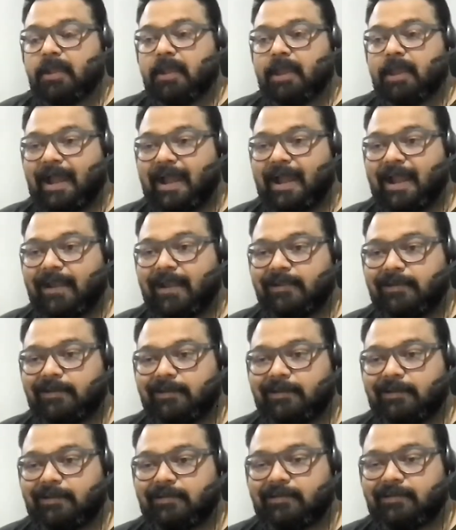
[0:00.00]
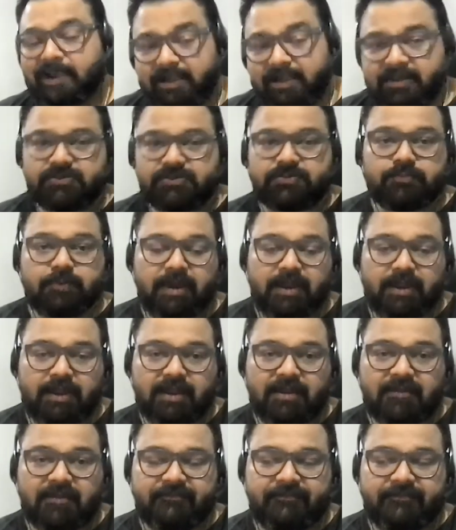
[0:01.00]
And that is why
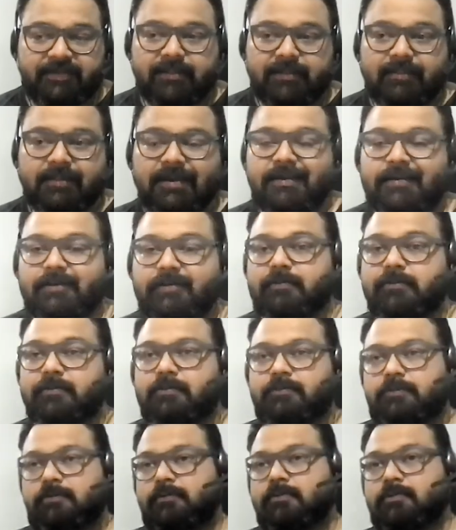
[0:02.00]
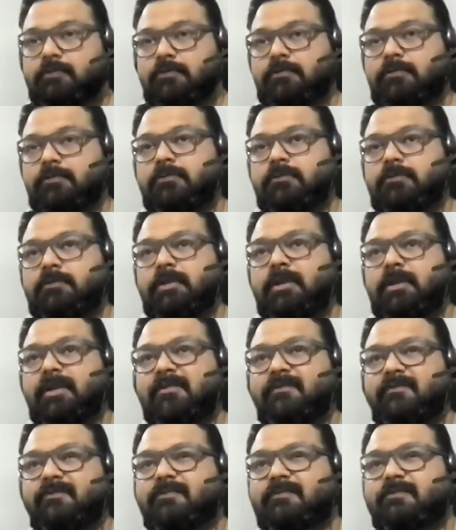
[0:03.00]
I feel that
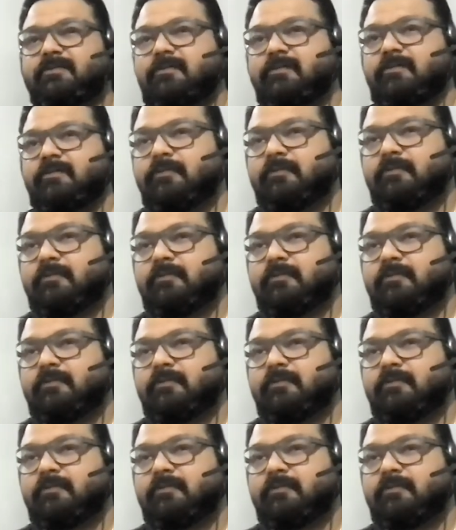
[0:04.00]
it's